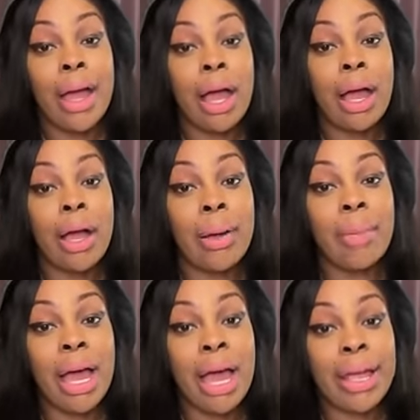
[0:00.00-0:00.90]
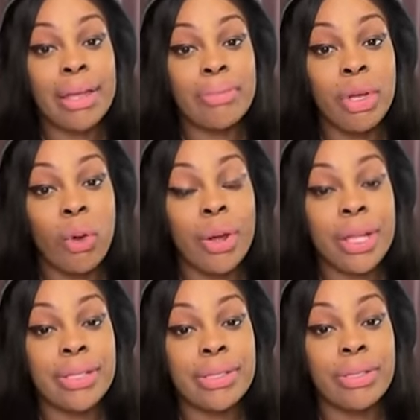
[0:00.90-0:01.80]
um, I am
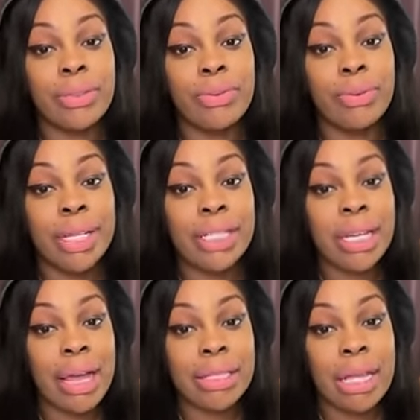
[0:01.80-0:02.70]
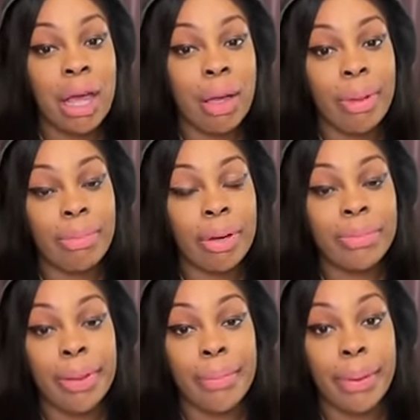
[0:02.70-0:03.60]
going to reach out to all my
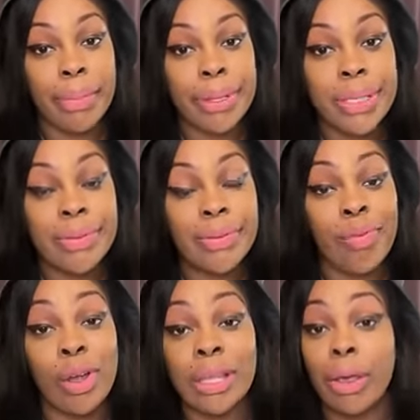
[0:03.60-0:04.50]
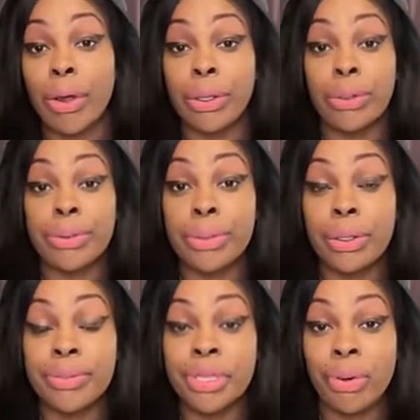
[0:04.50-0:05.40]
premium members for your
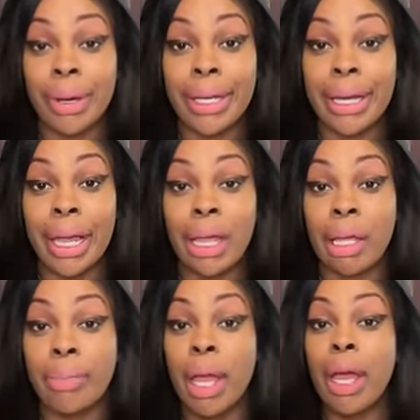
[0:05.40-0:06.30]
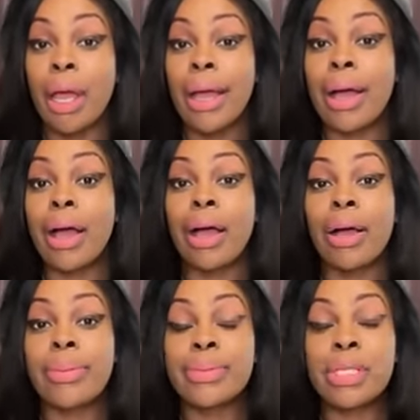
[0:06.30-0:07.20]
YouTube screen name
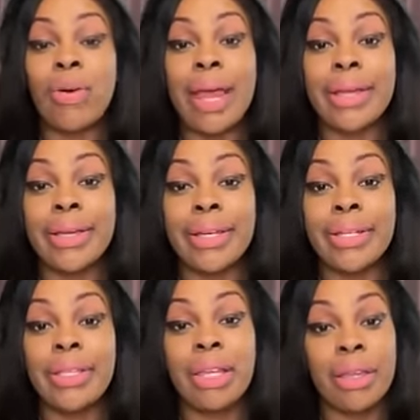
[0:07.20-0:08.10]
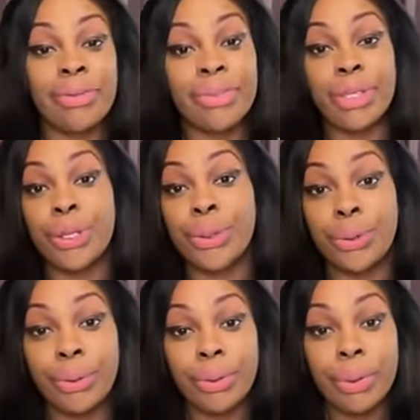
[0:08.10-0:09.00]
uh, so I could gift
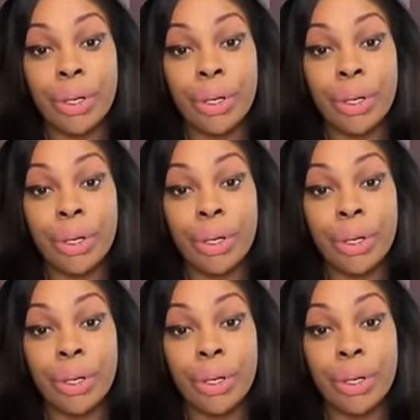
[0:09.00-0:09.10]
you